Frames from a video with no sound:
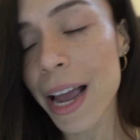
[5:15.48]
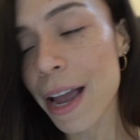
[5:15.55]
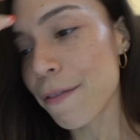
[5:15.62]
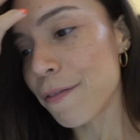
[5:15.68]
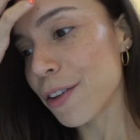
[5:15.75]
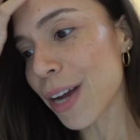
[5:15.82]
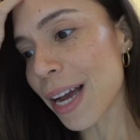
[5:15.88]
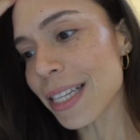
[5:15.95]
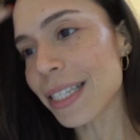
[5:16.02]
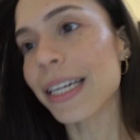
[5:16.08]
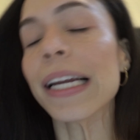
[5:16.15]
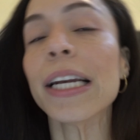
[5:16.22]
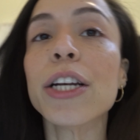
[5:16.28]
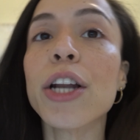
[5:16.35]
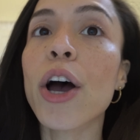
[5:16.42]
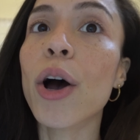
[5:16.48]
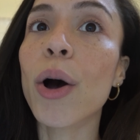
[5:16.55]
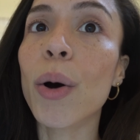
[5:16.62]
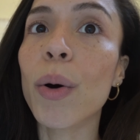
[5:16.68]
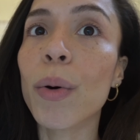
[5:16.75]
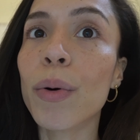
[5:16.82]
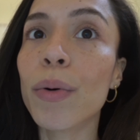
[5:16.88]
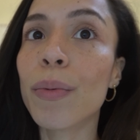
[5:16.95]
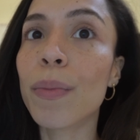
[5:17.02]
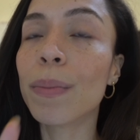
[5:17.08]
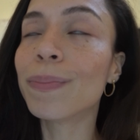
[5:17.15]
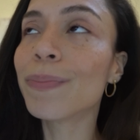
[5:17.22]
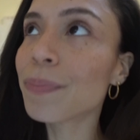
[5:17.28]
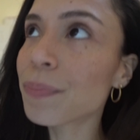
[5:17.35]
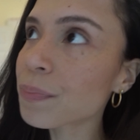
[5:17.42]
If you guys didn't know,
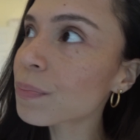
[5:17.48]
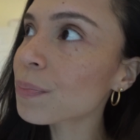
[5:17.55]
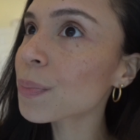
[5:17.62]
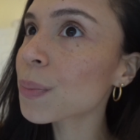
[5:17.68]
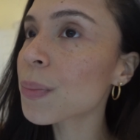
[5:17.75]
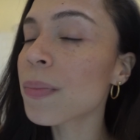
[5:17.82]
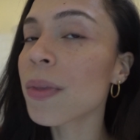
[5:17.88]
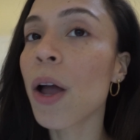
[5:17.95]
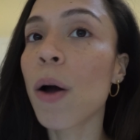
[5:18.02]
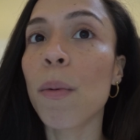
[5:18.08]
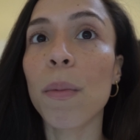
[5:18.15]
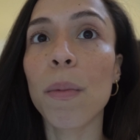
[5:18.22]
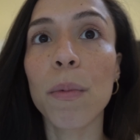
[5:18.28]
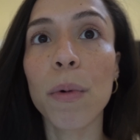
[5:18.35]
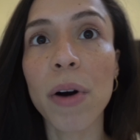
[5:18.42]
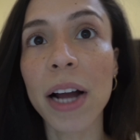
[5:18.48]
we're